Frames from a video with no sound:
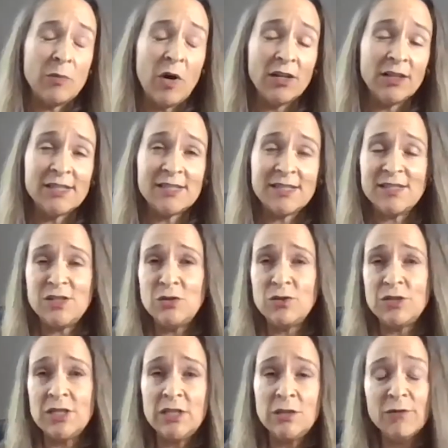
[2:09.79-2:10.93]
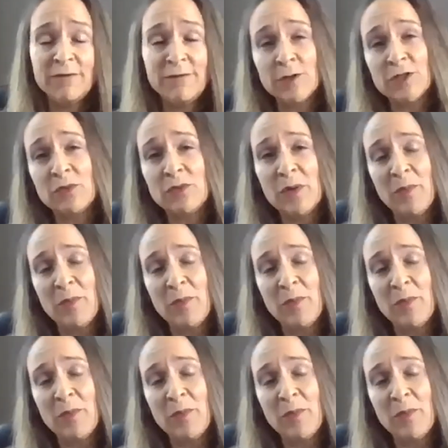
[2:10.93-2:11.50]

parlance is usually you refer to